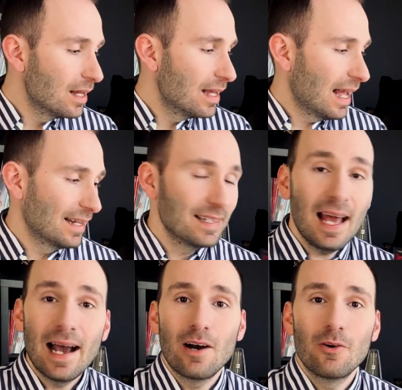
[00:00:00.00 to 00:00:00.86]
And
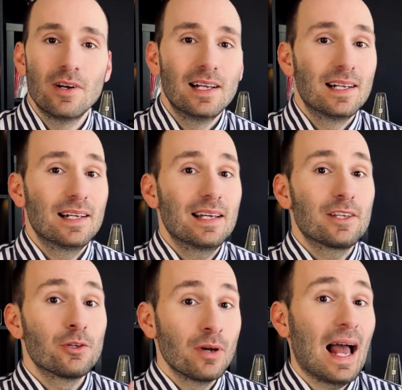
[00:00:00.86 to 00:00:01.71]
now
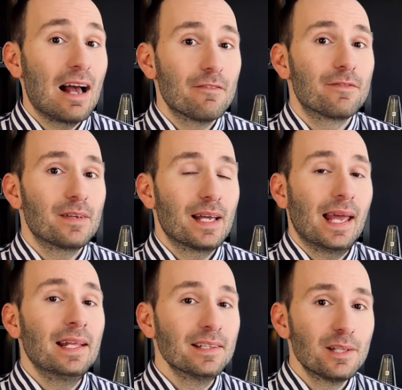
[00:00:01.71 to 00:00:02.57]
you have
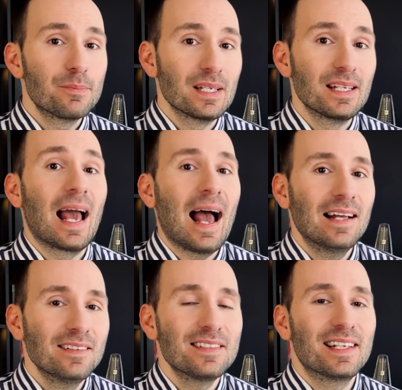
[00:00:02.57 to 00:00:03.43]
in the B
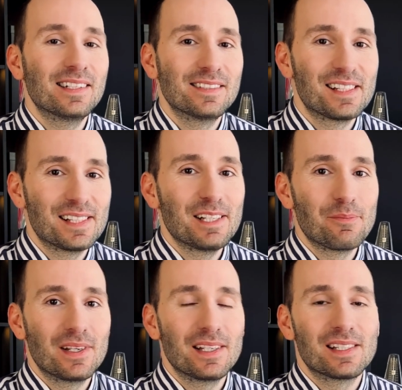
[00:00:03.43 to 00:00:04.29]
and in the C
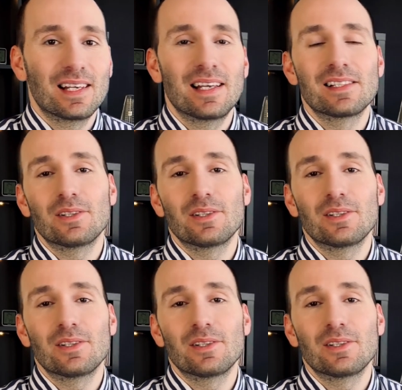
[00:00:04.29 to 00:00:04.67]
pieces,